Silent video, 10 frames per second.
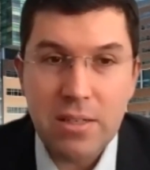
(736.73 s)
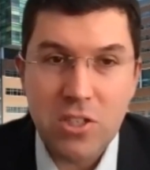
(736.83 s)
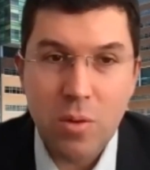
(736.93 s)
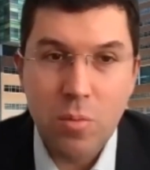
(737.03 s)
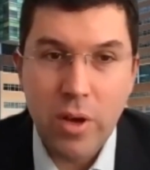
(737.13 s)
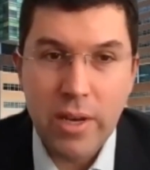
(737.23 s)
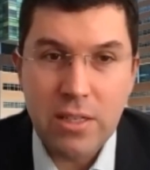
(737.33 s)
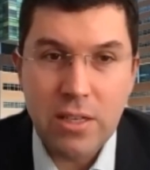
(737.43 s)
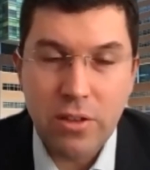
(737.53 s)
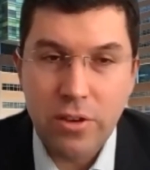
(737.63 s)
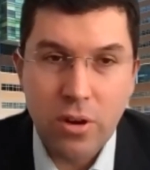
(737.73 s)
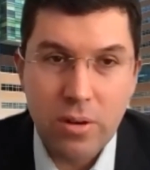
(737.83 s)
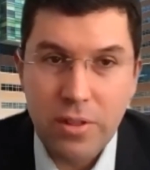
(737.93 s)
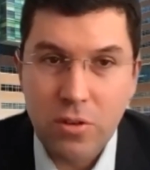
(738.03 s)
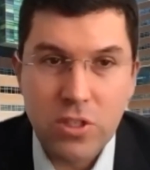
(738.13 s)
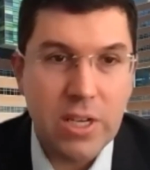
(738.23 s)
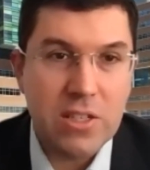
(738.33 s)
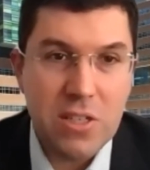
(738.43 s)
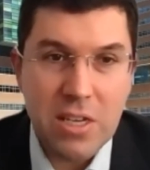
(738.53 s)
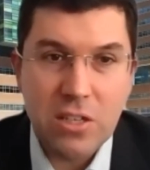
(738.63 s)
to someone until they're in their
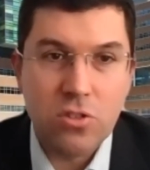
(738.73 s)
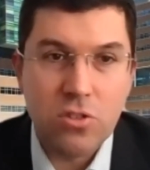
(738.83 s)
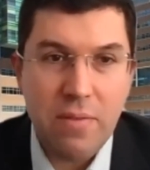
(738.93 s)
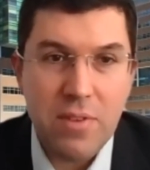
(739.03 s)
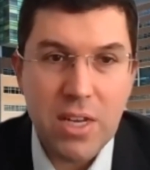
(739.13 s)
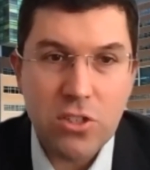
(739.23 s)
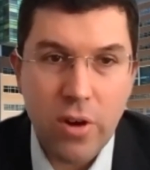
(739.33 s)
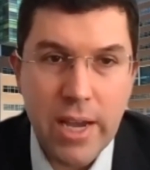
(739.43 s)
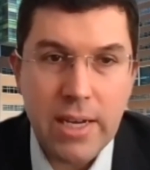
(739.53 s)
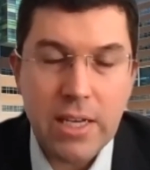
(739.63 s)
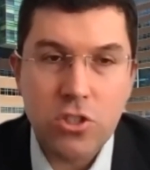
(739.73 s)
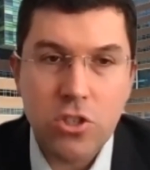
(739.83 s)
60s or 70s or 80s.